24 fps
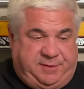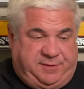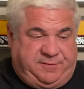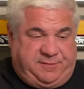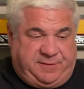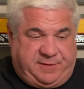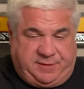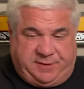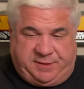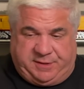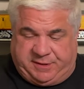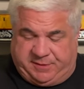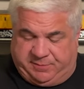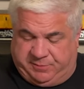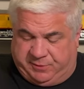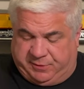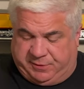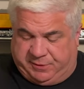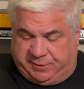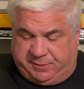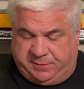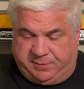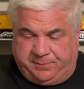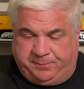is very
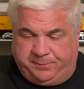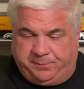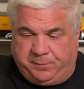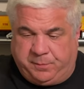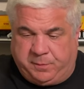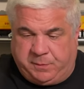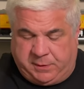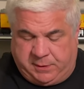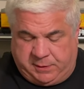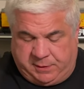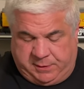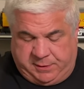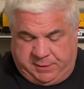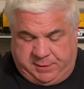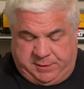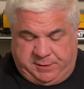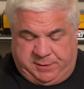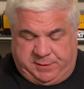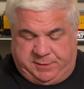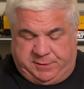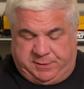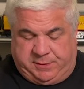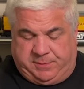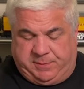small,
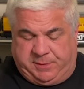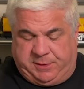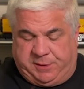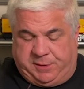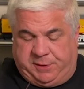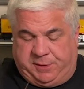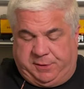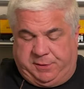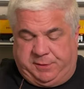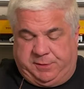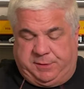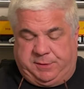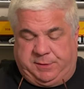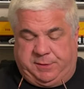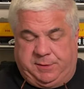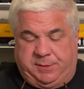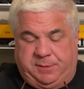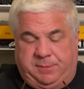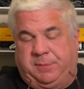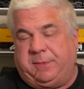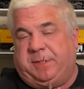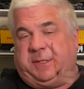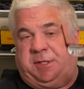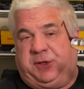so I'm going to use
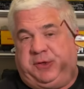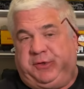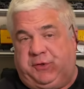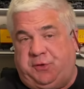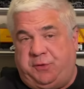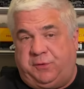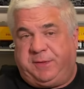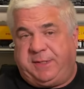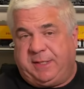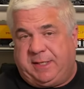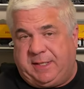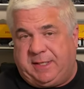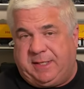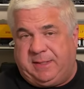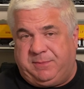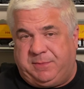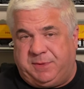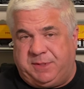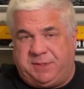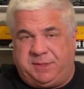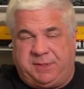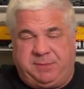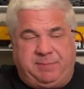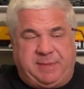my two
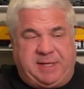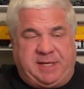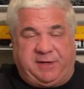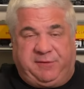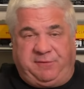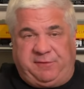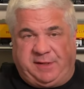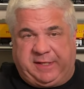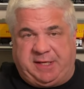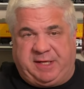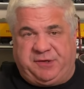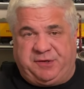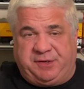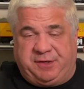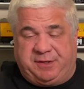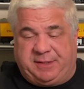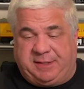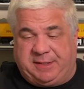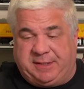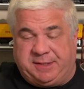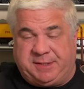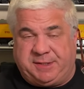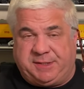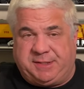times magnification
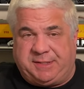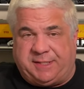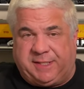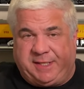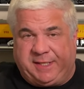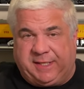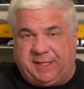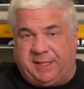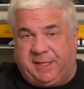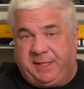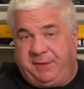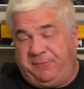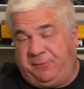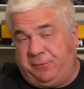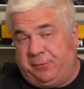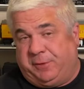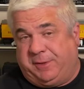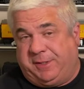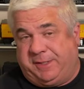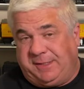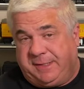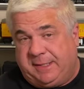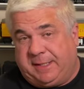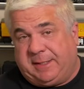glasses that I got for
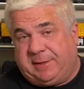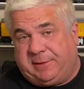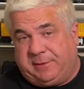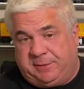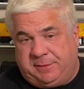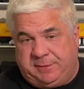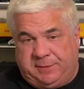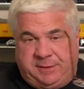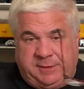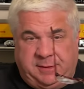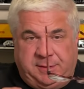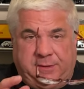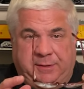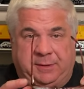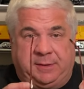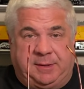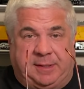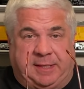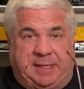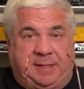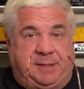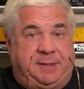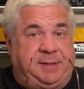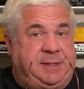a dollar
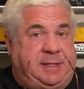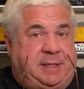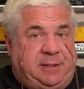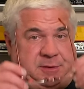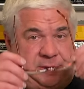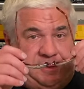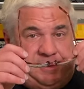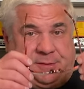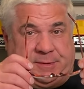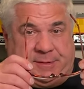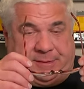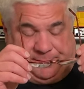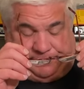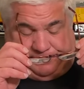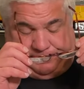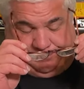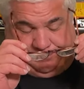at the dollar store.